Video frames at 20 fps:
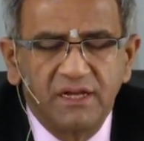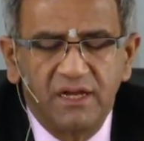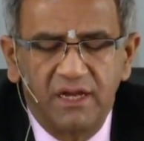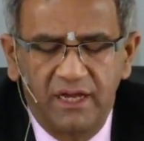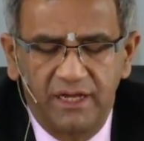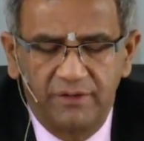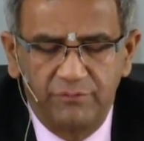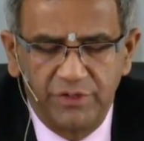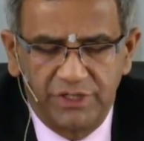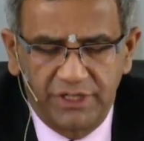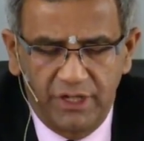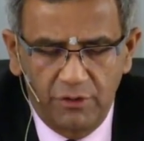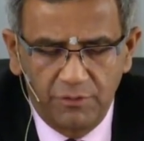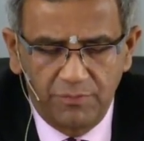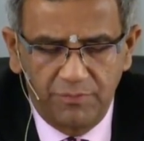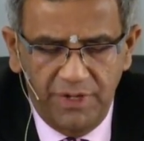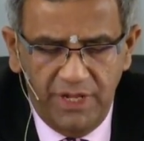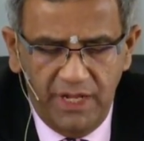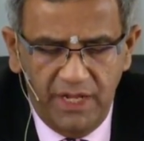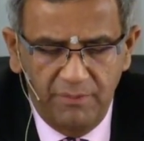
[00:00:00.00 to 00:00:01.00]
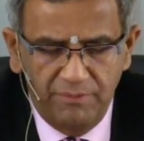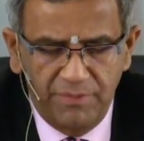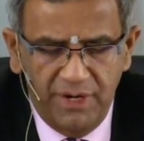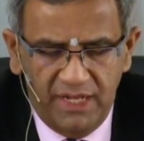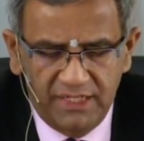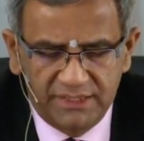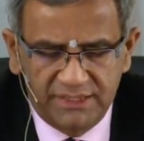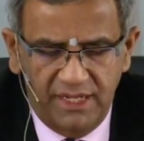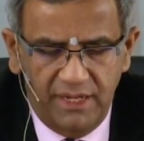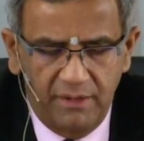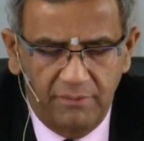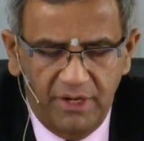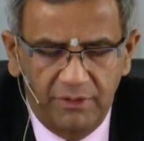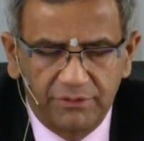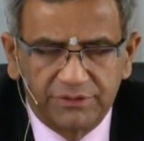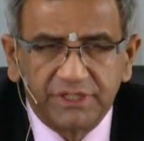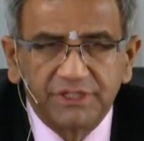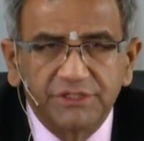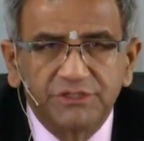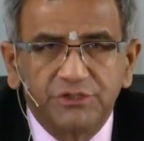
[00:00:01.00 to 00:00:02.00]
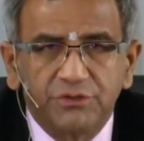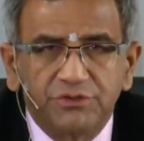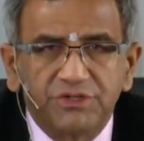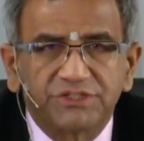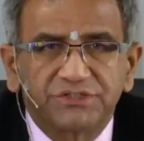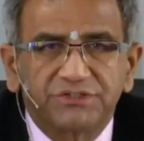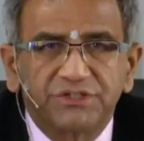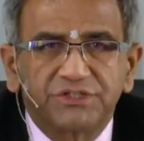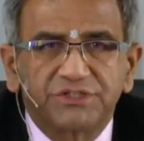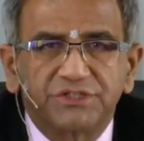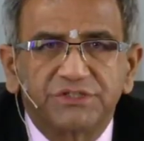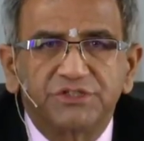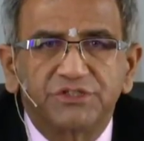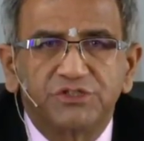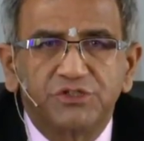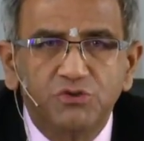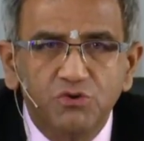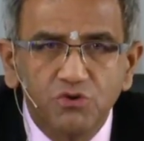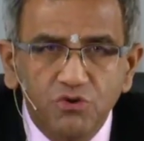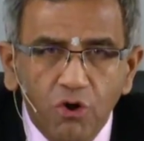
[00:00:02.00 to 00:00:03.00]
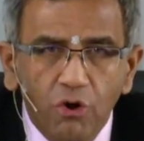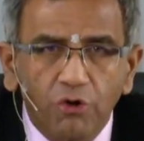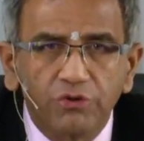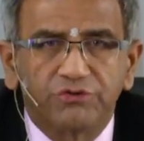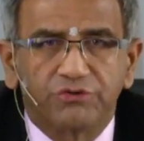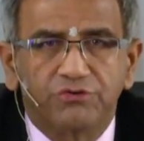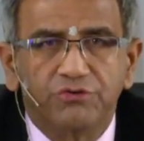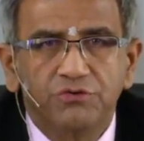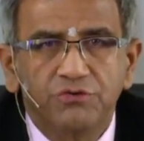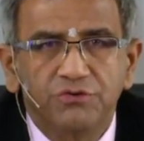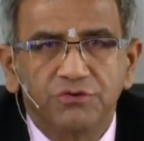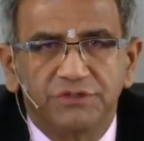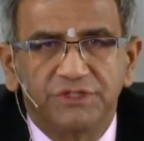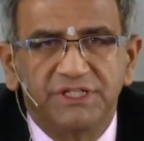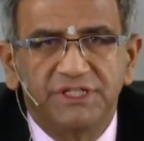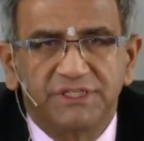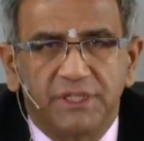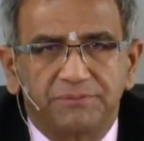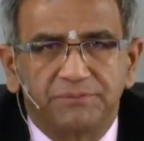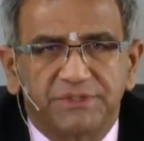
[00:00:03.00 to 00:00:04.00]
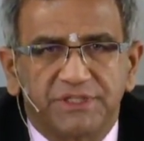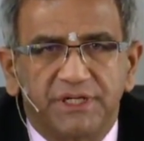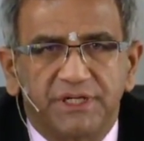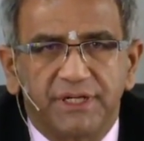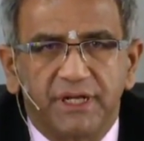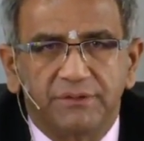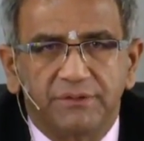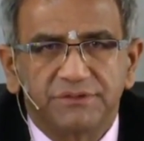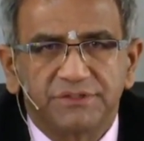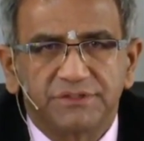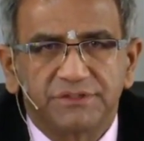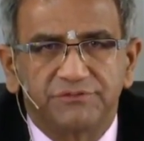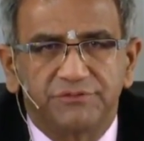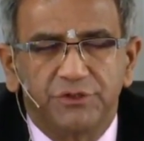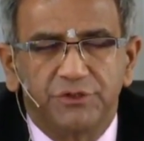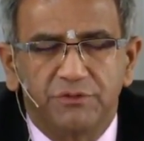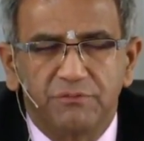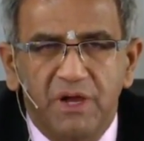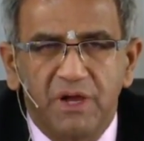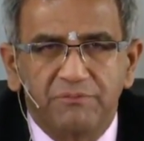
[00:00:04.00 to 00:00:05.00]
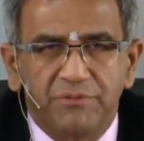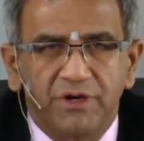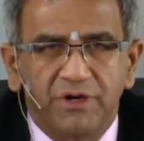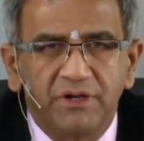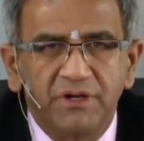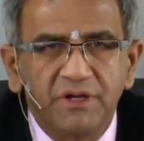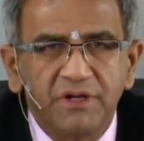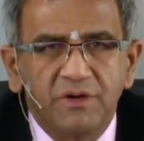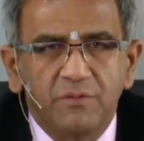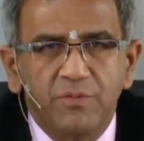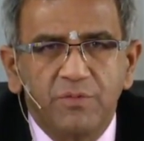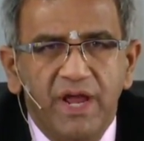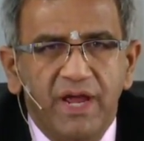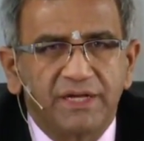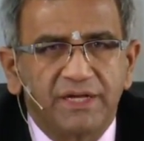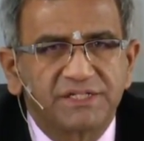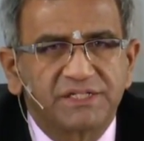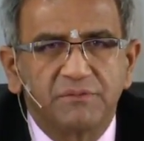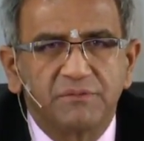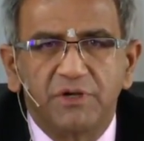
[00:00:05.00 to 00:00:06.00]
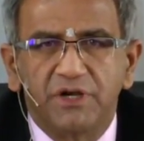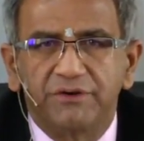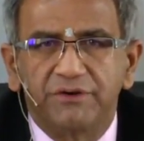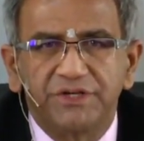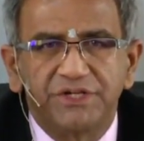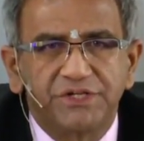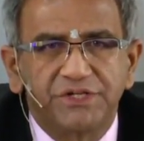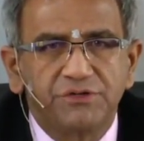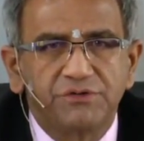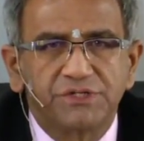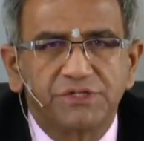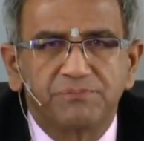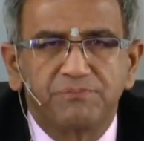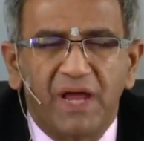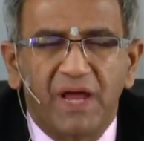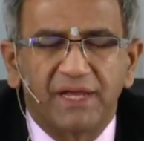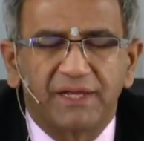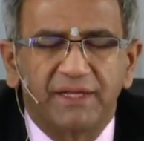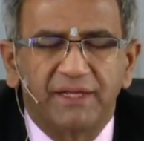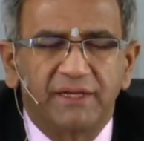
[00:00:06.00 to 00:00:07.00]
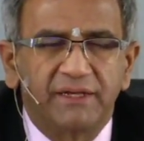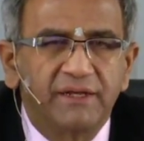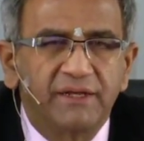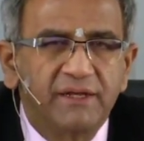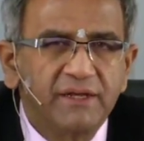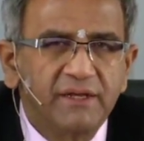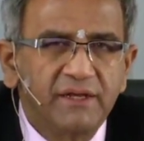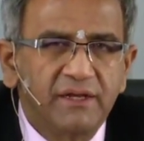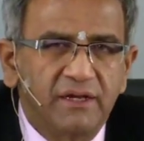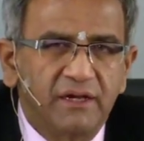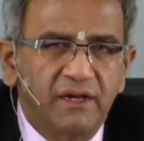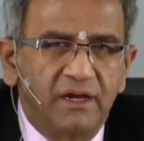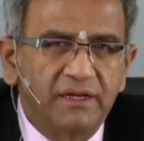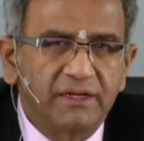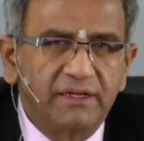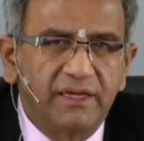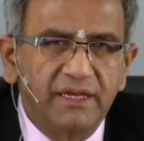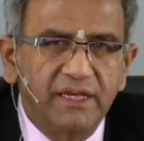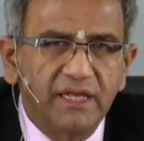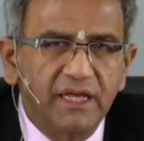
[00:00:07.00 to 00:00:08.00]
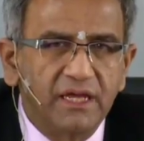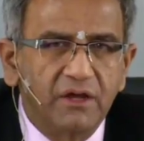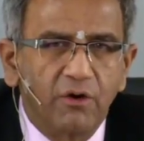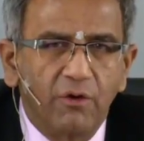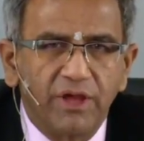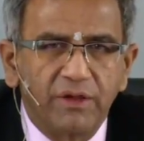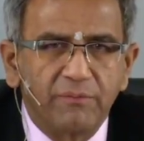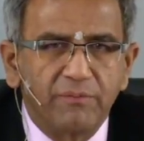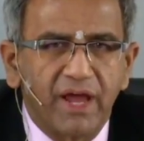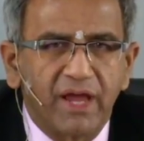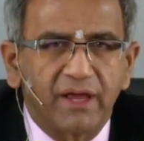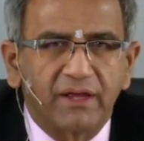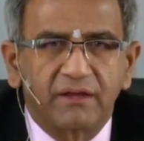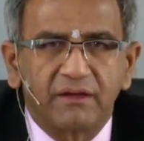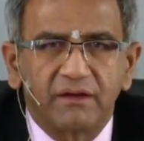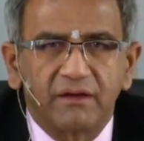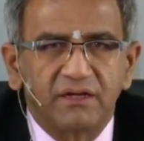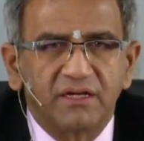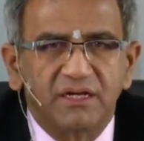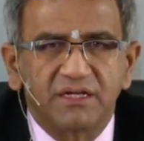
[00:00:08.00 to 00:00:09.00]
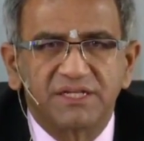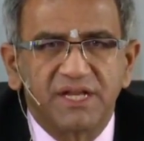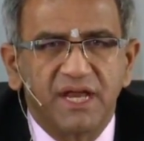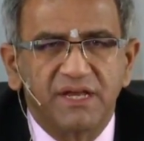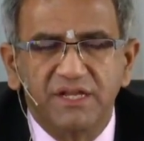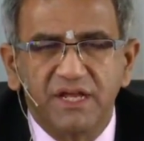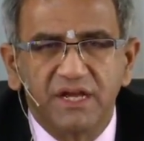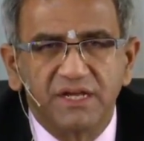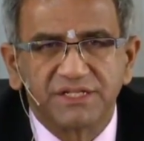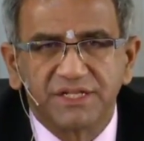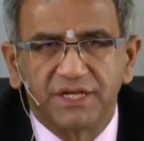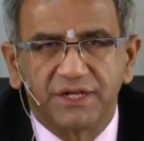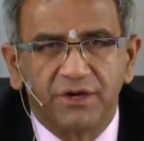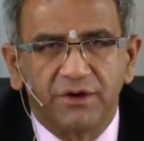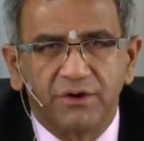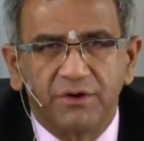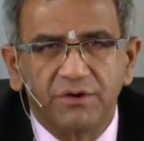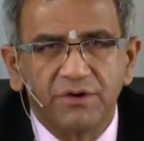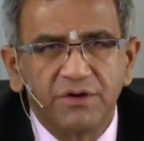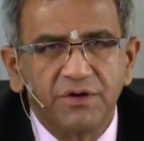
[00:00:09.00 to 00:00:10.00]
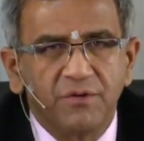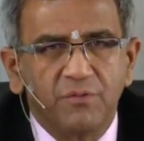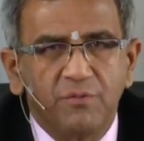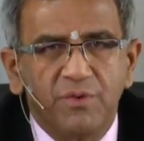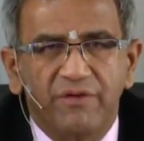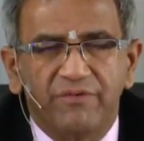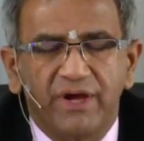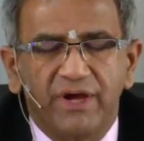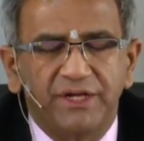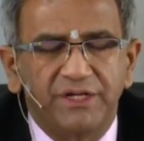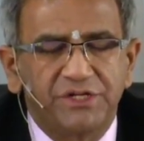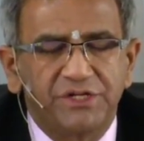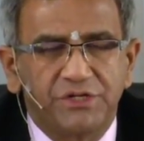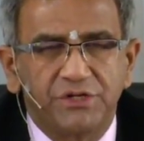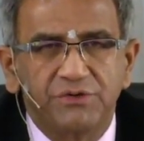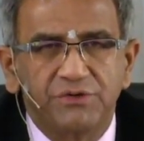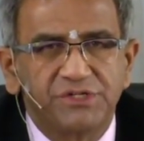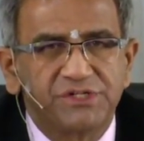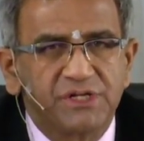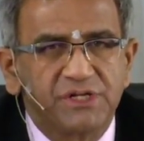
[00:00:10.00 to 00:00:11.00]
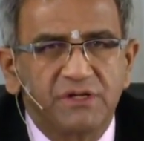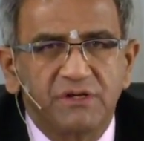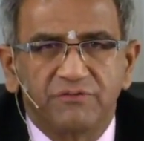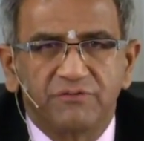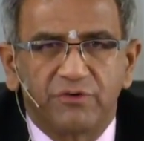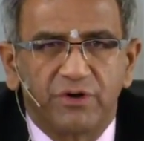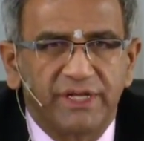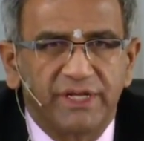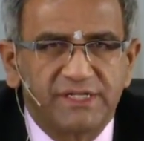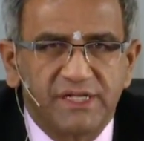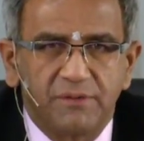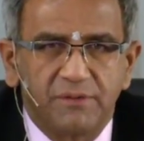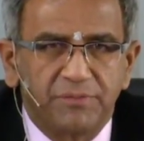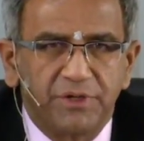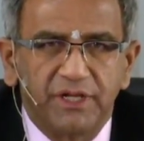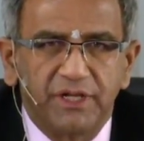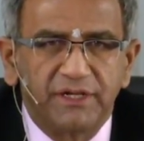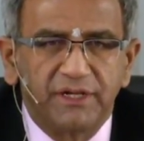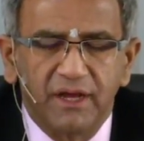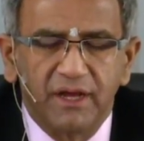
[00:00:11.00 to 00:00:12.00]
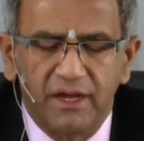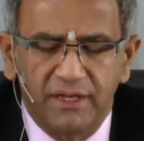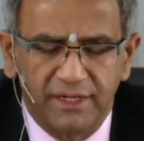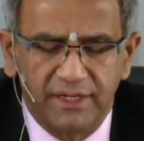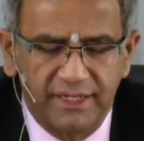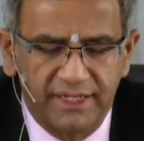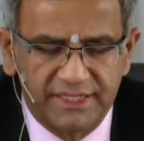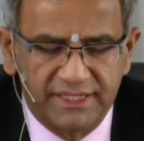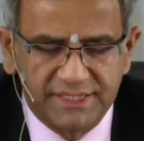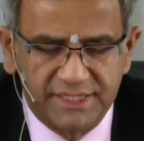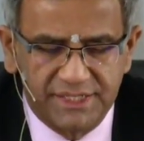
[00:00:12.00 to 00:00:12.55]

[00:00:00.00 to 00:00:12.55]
And without being blasé about it, jurisdictions do go through these ups and downs. If you remember, we had similar issues back in uh, Guinea going back uh, ten years ago. We have had issues, for example, in Ghana, et